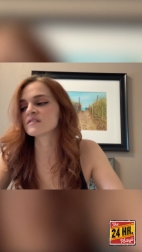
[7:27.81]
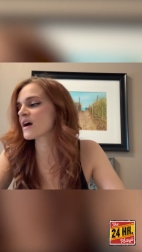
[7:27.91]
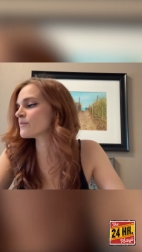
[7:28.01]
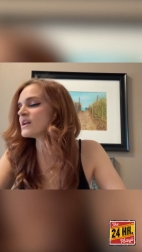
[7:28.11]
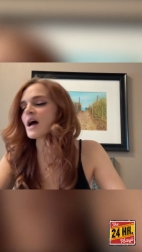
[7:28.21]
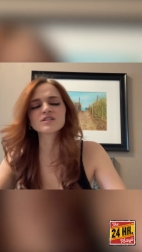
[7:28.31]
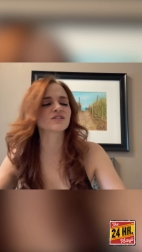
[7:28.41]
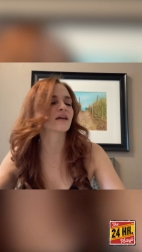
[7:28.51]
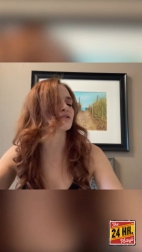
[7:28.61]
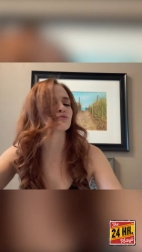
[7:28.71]
And I mean, I
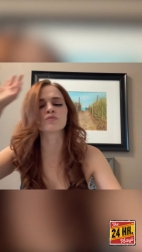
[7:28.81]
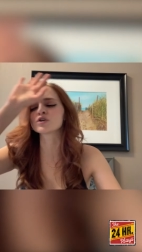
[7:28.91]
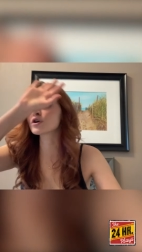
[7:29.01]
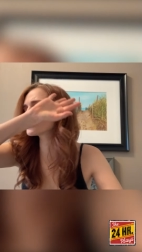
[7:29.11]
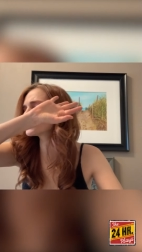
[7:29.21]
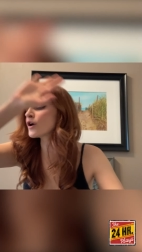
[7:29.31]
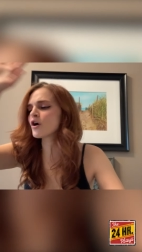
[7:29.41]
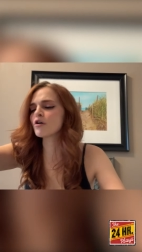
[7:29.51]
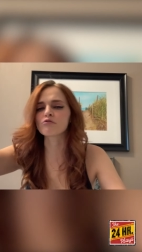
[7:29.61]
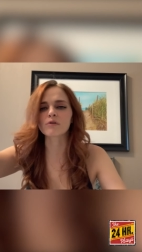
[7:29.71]
just had to blur it
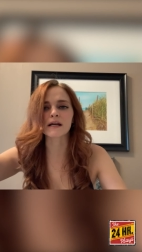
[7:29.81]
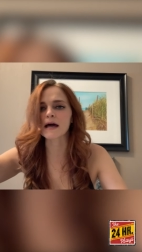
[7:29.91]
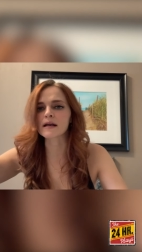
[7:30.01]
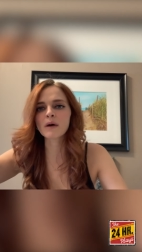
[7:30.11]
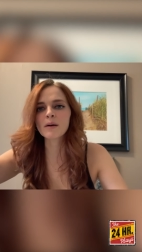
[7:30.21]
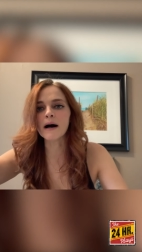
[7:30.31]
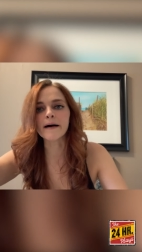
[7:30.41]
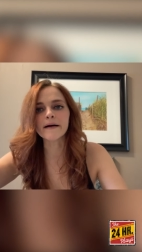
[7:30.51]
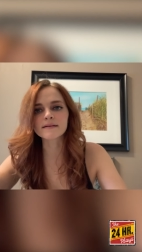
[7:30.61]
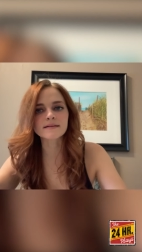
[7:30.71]
all right out of my
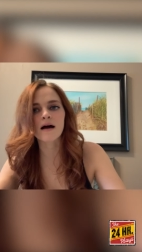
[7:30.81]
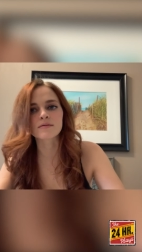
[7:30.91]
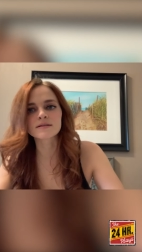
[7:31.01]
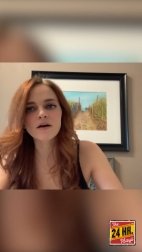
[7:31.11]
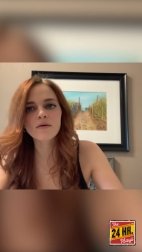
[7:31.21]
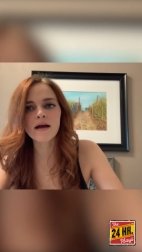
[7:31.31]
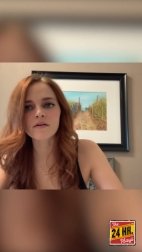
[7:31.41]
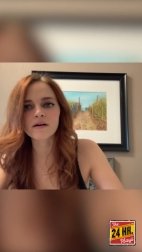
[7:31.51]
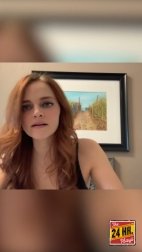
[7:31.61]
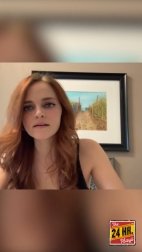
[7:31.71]
mind because I was so
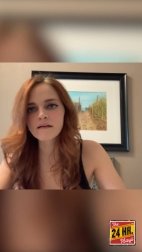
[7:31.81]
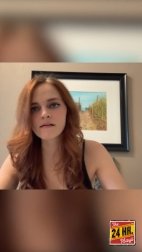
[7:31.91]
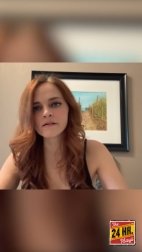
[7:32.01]
angry.